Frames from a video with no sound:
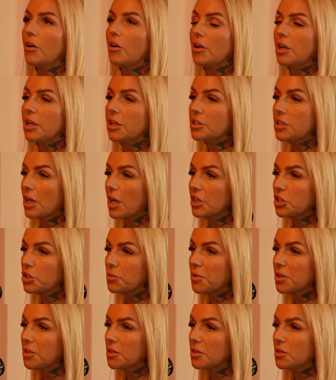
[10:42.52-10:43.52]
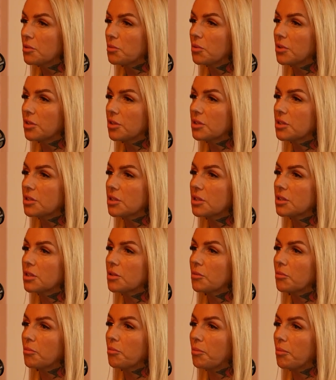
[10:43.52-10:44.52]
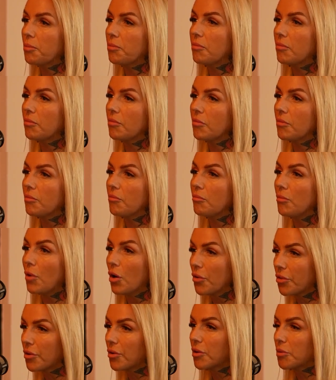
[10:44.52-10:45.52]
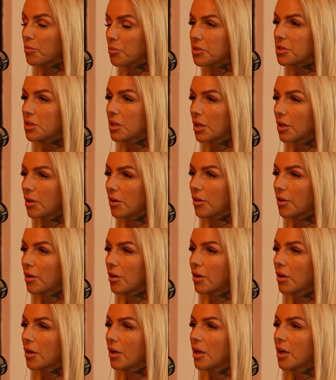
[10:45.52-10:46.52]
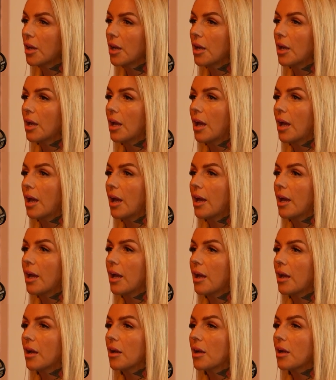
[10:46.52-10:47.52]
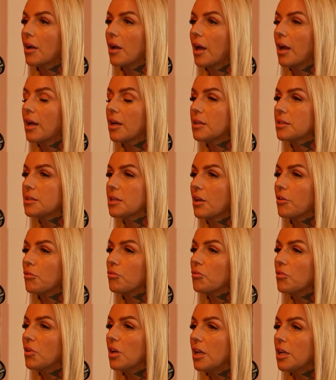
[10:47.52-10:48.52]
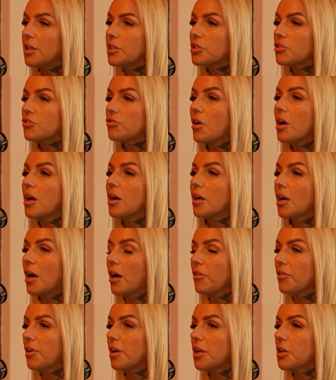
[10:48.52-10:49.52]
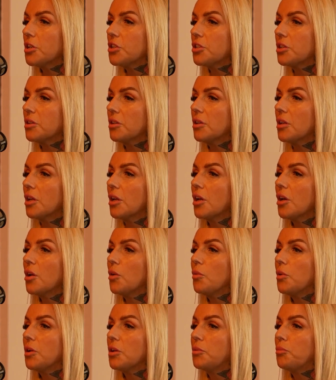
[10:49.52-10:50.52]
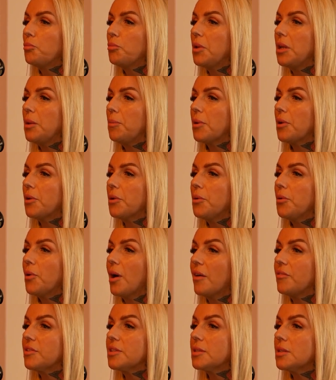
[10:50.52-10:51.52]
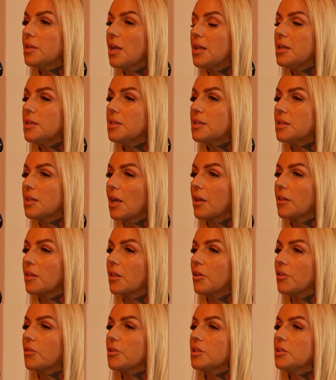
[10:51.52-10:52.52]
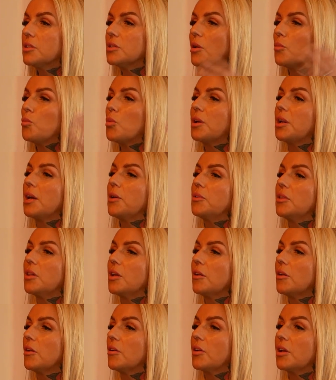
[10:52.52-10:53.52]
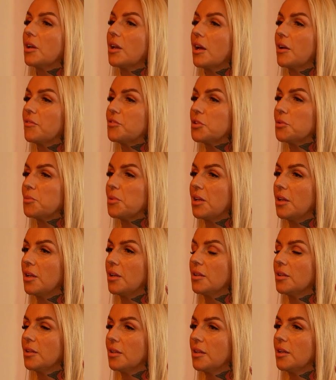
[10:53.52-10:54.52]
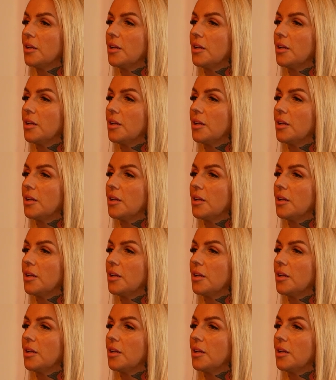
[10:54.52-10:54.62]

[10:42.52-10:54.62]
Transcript: early attachment with mother in particular has a really strong correlation with people who have a sense that there is someone out there looking after me.